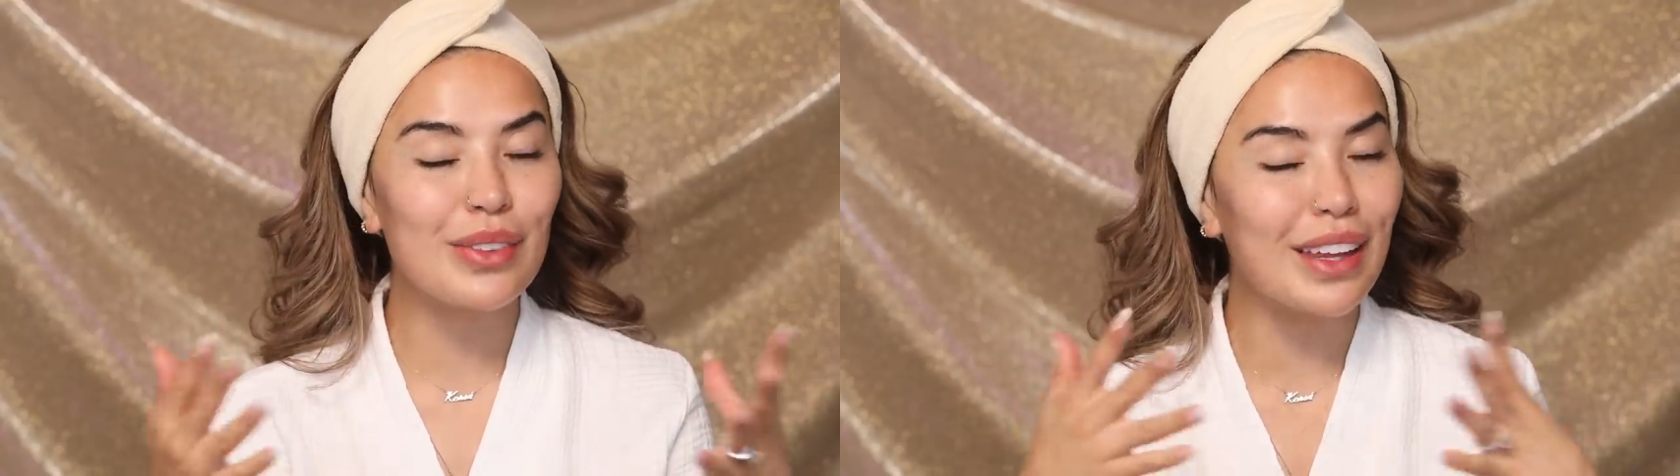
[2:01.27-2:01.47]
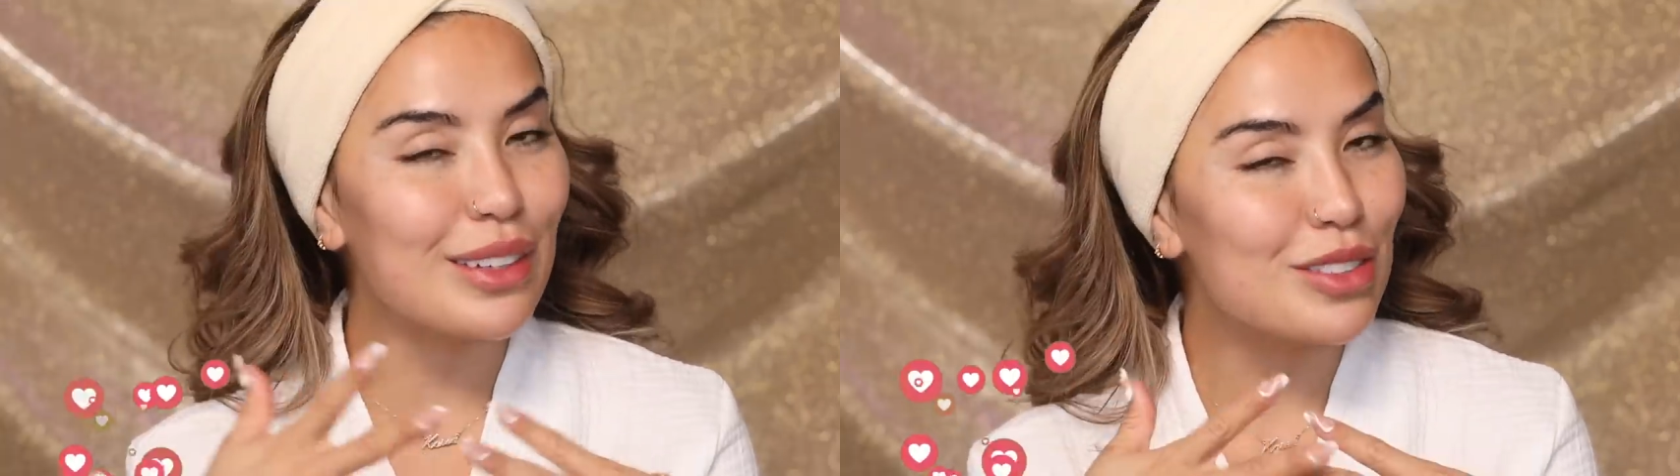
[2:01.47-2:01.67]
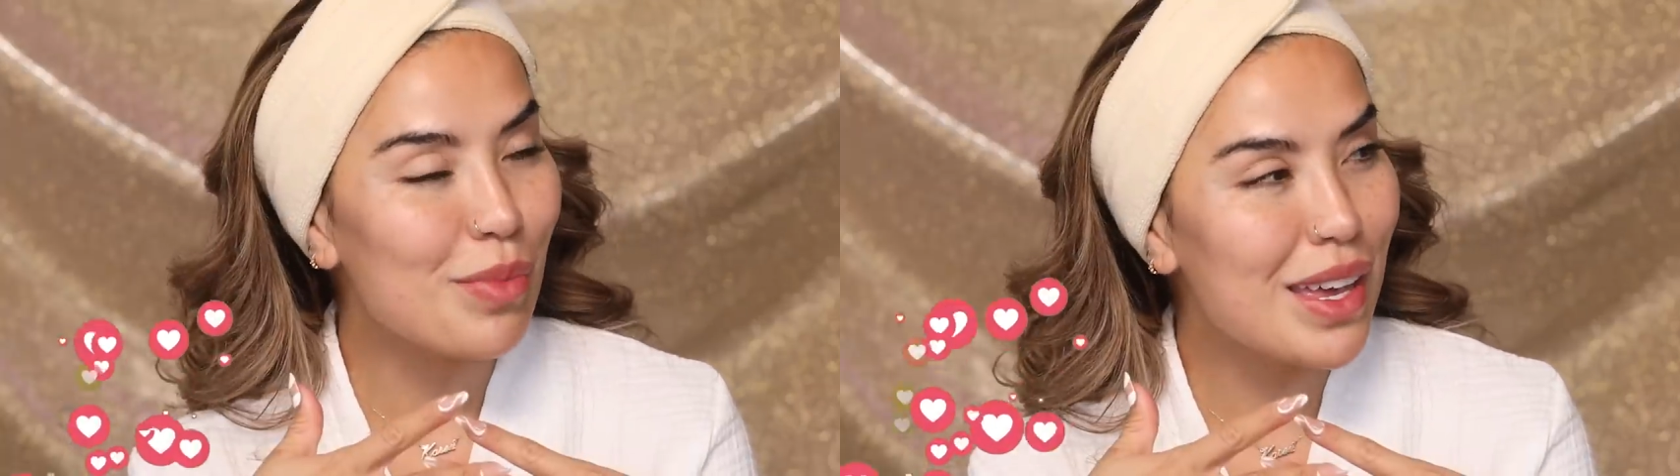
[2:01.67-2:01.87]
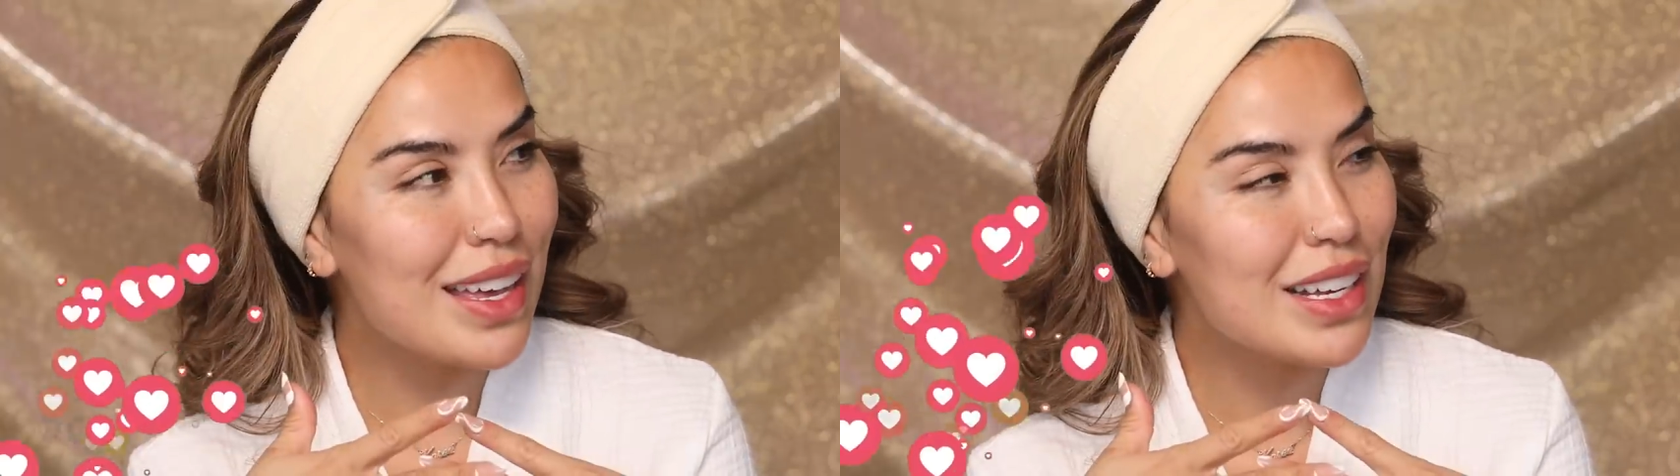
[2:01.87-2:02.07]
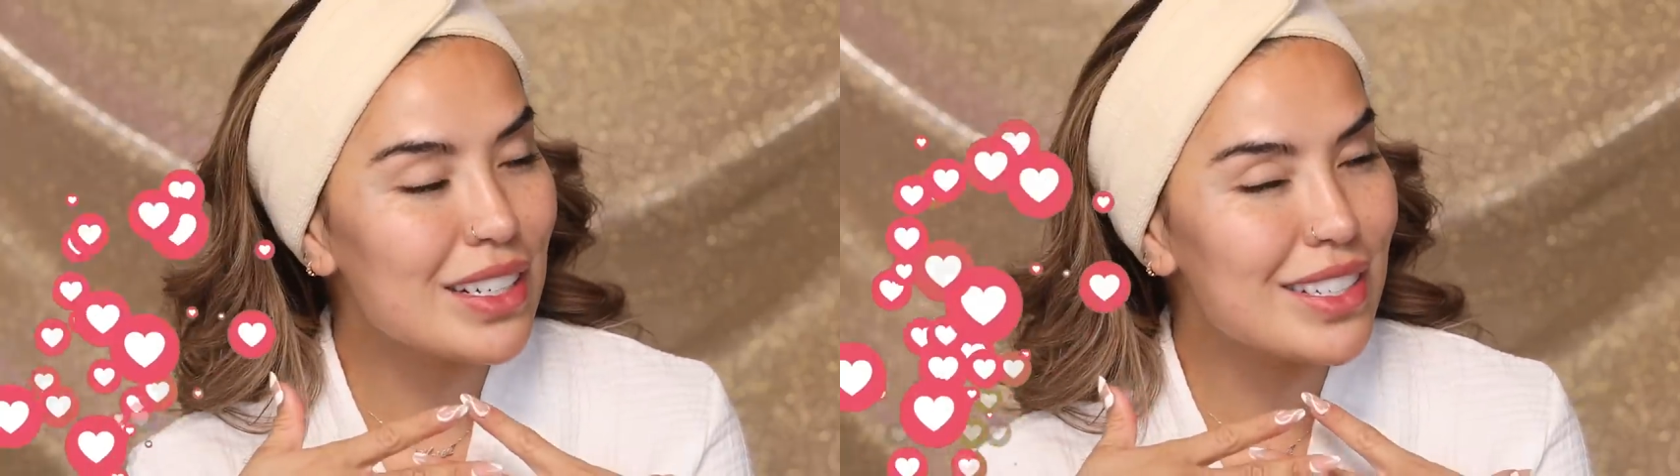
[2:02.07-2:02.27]
thank you so
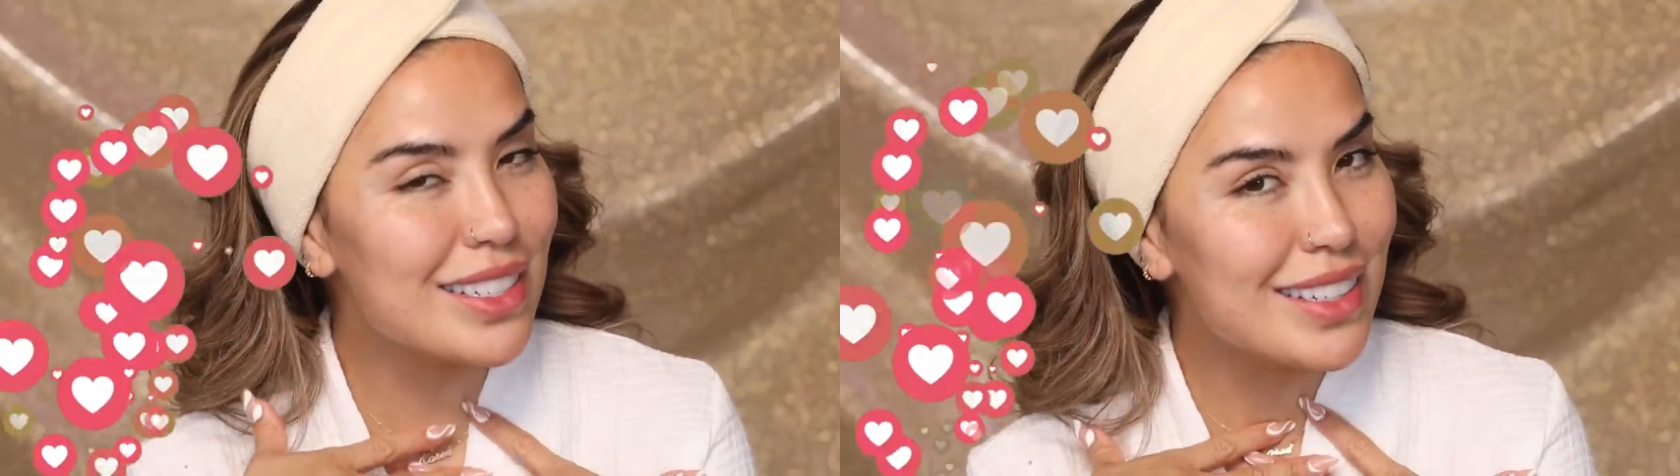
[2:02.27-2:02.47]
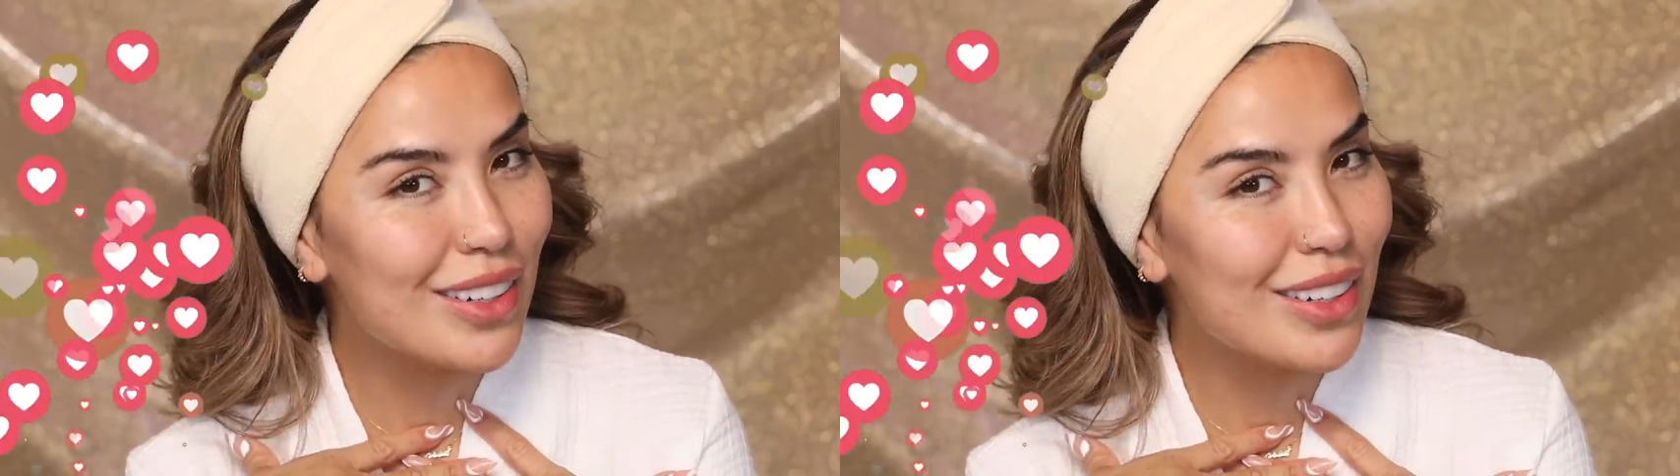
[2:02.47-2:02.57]
much.